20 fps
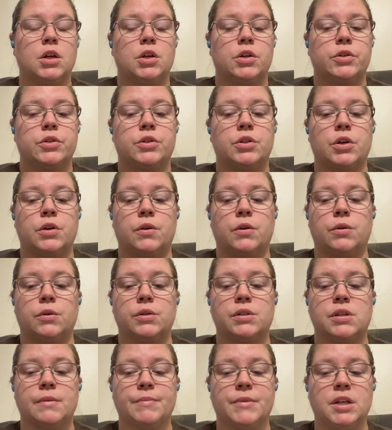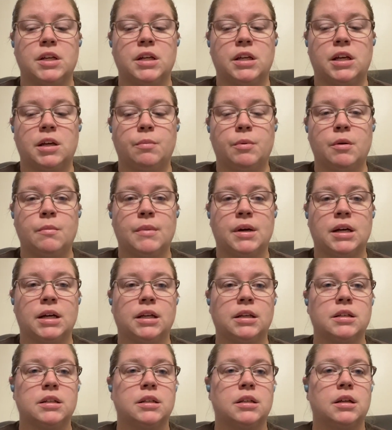So something to keep in
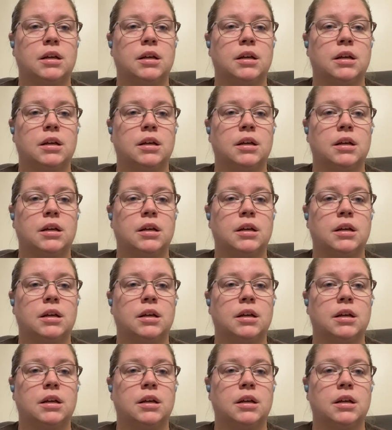mind,